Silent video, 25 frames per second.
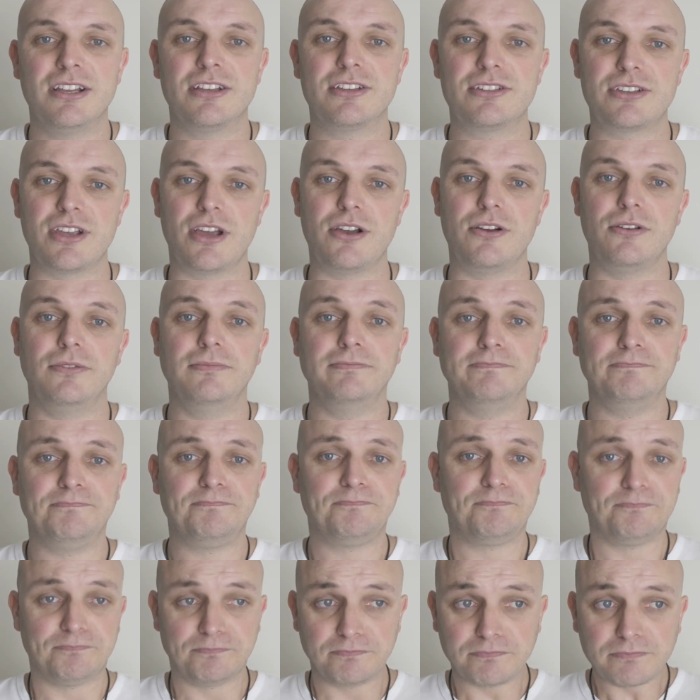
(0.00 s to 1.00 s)
So
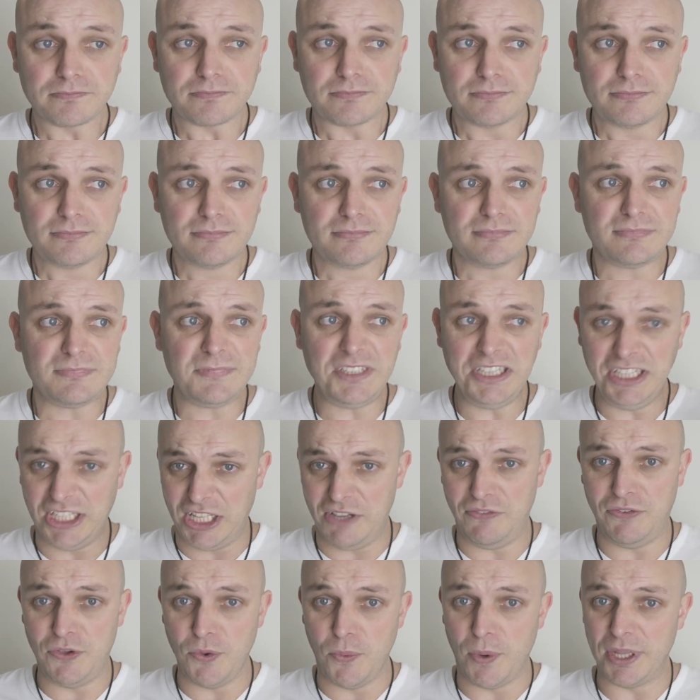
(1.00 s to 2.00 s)

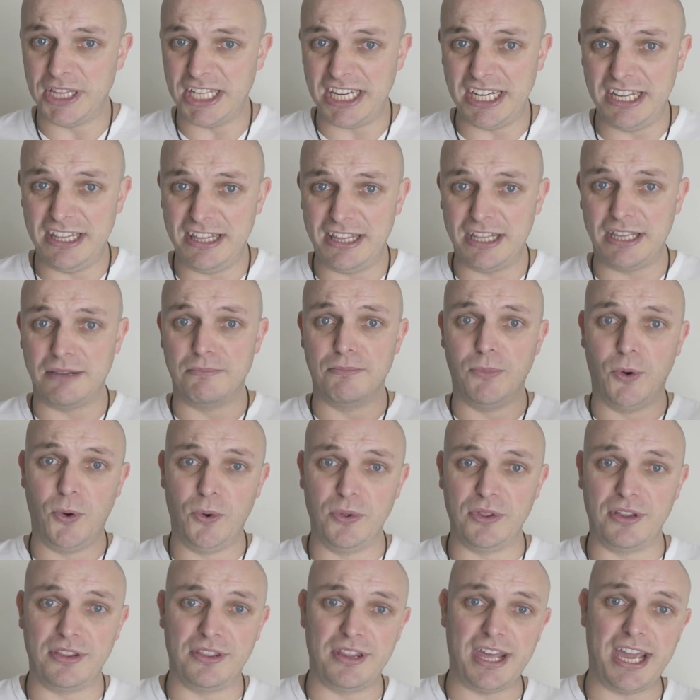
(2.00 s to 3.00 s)
if you want anything
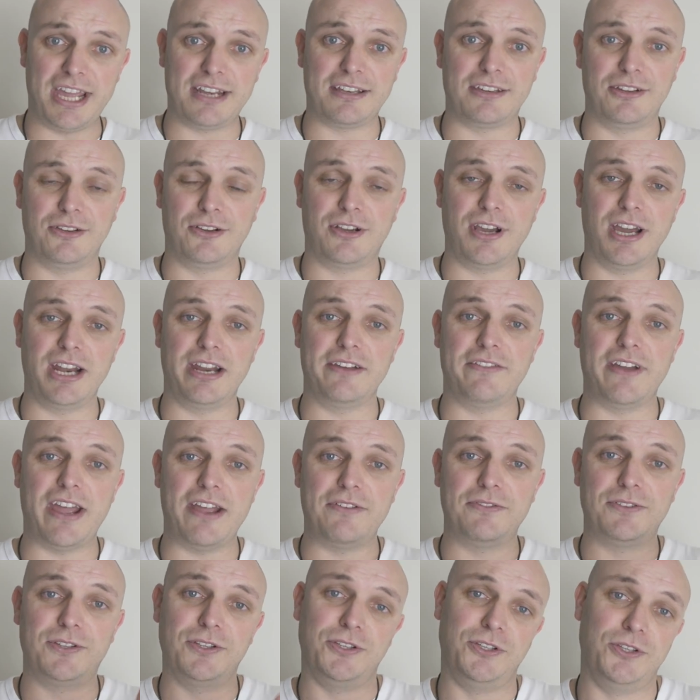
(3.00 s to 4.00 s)
more than that, you kind of
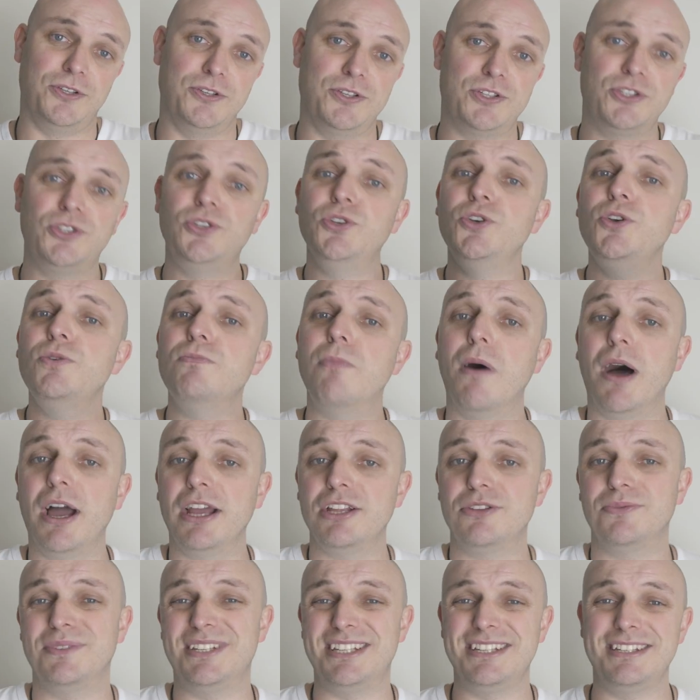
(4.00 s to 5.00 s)
have to use 2
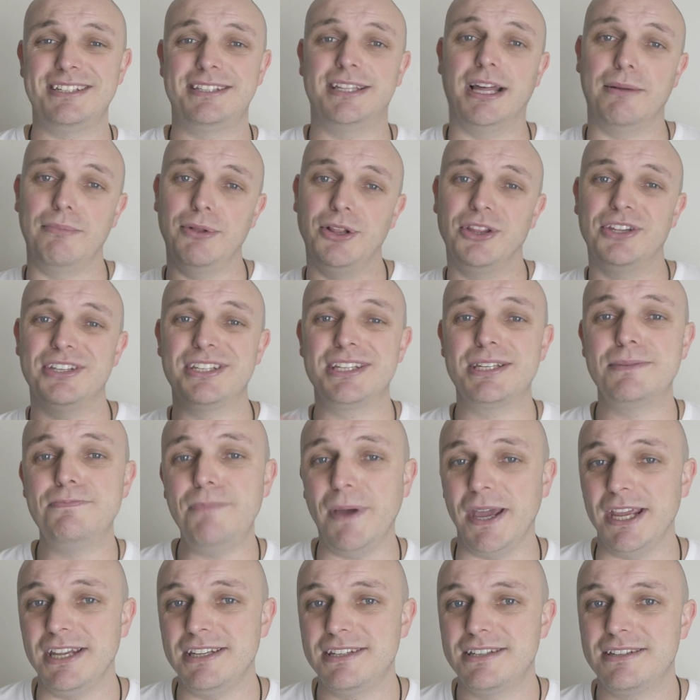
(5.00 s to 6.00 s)
bytes, which is double the
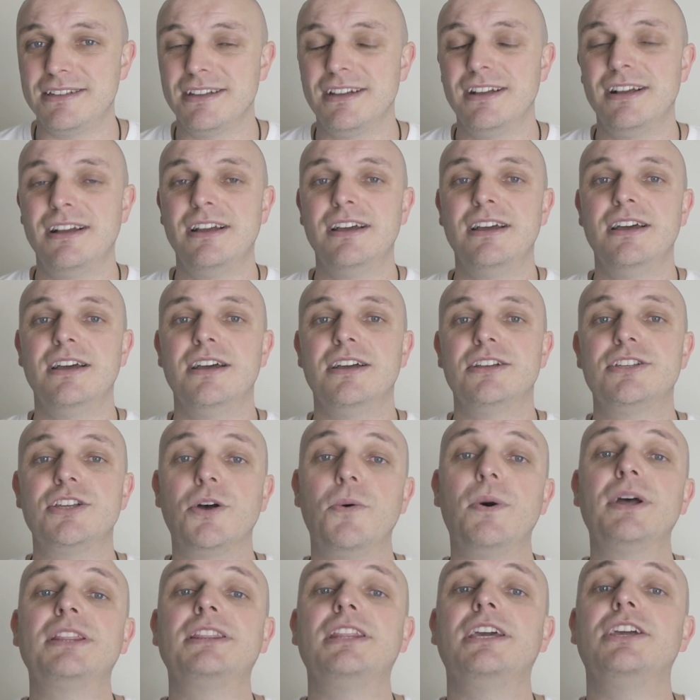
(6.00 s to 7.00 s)
space.
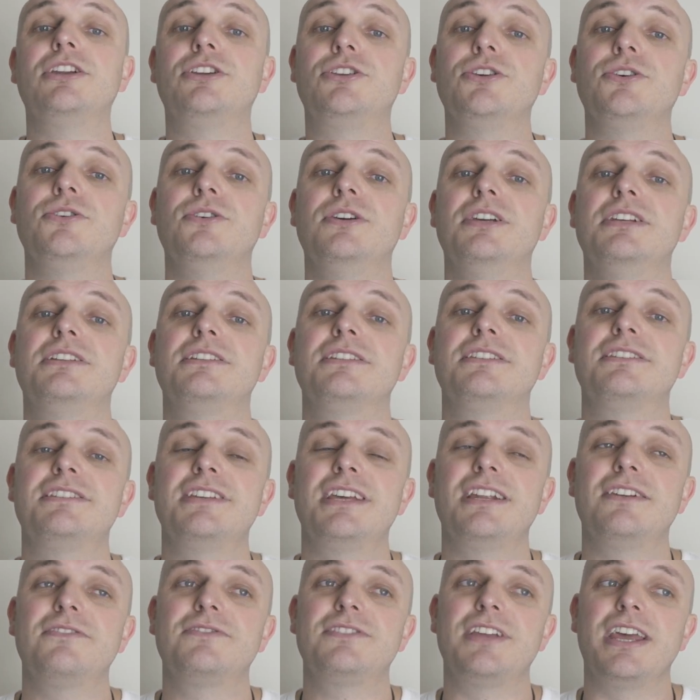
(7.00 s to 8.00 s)
So what they do is
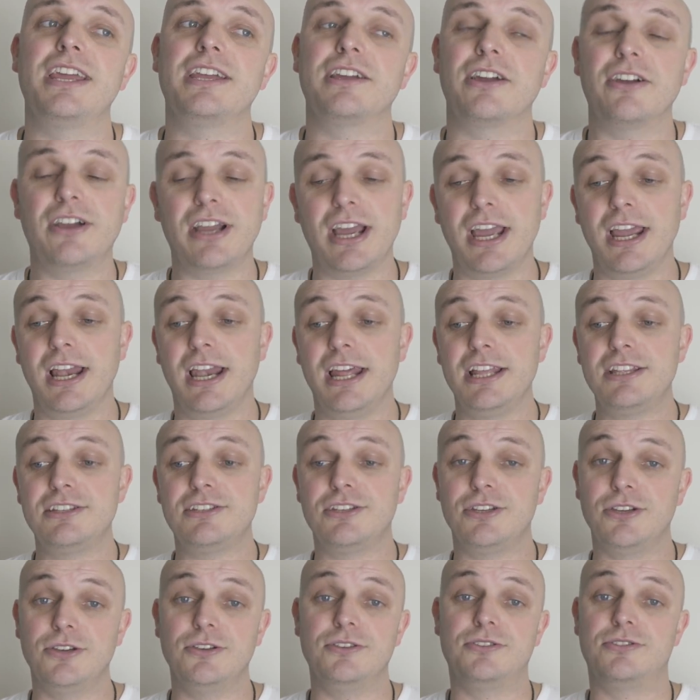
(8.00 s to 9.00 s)
instead of saying, okay,
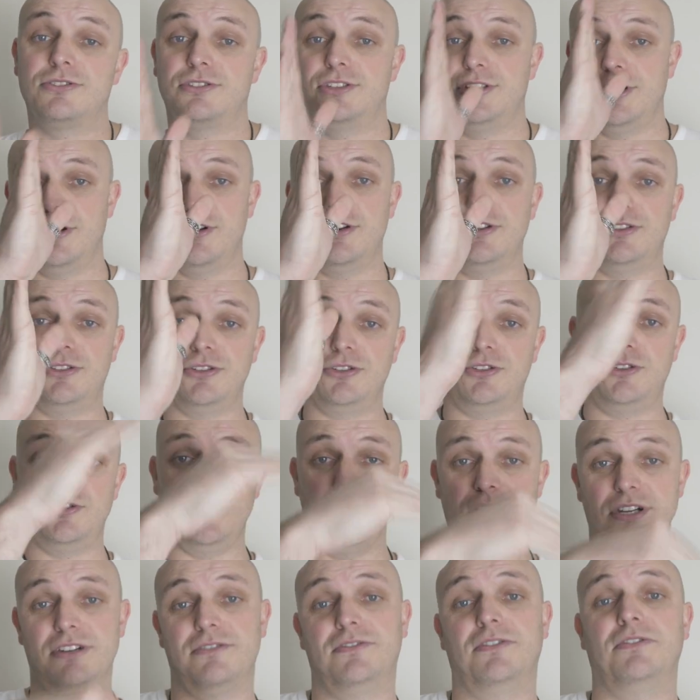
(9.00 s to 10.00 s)
let's use 0 to
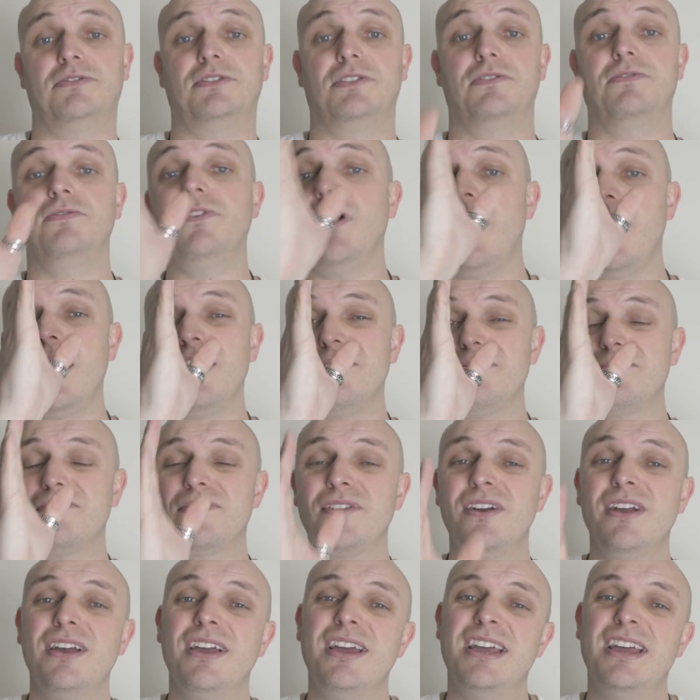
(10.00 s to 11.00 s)
255,